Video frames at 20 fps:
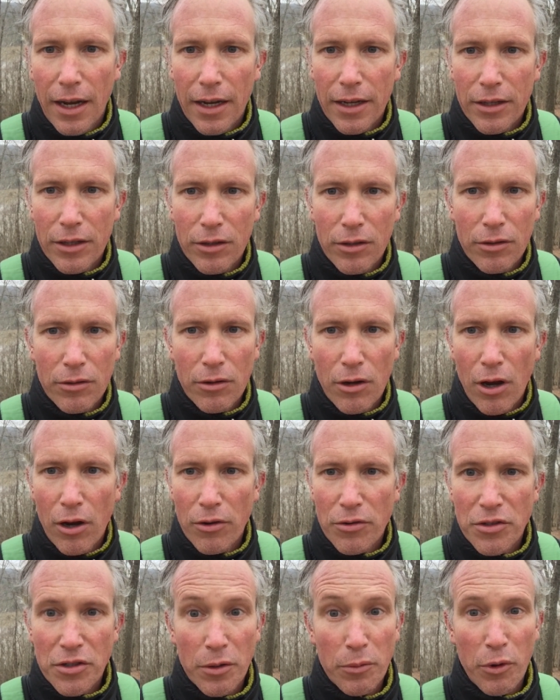you go
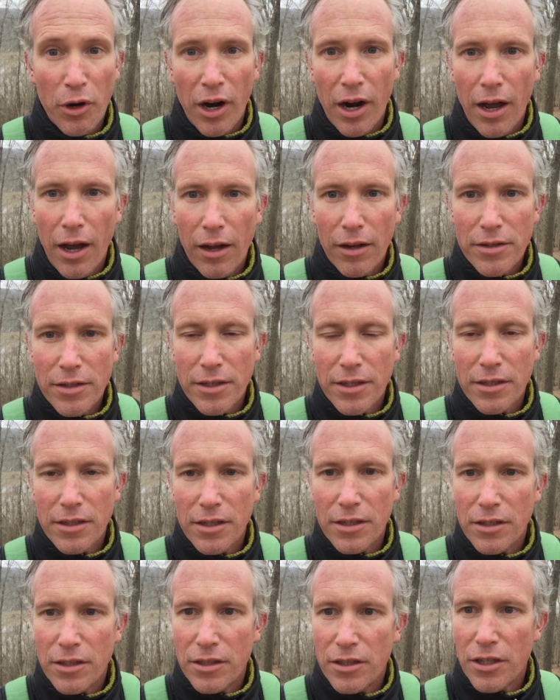somewhere else. This
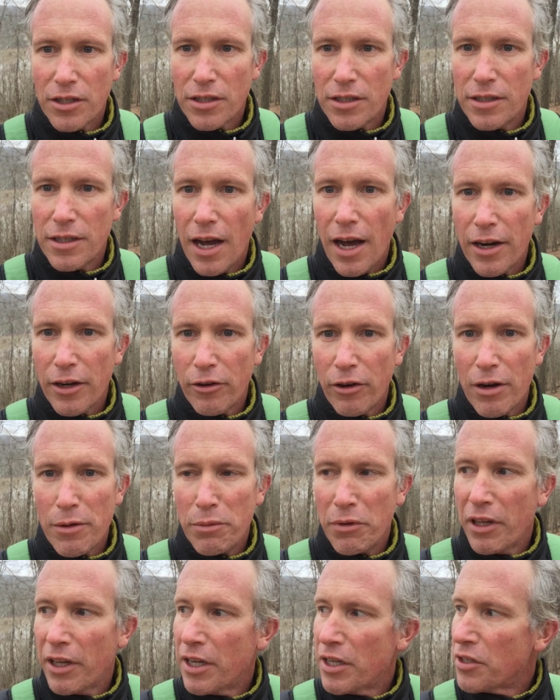is just not a great
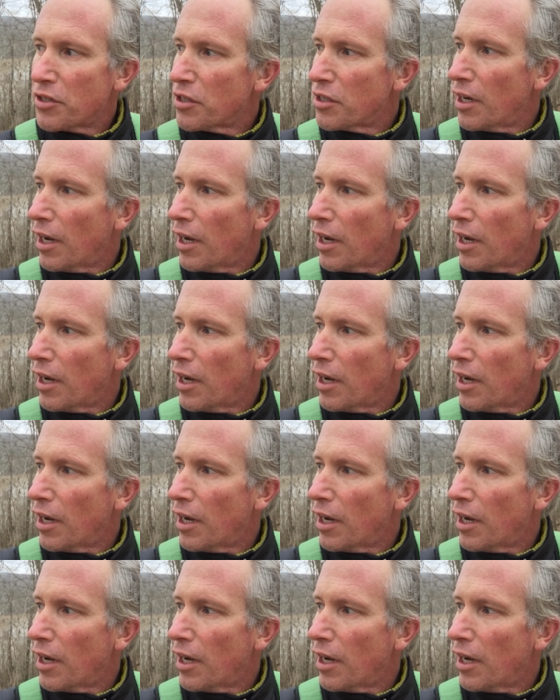place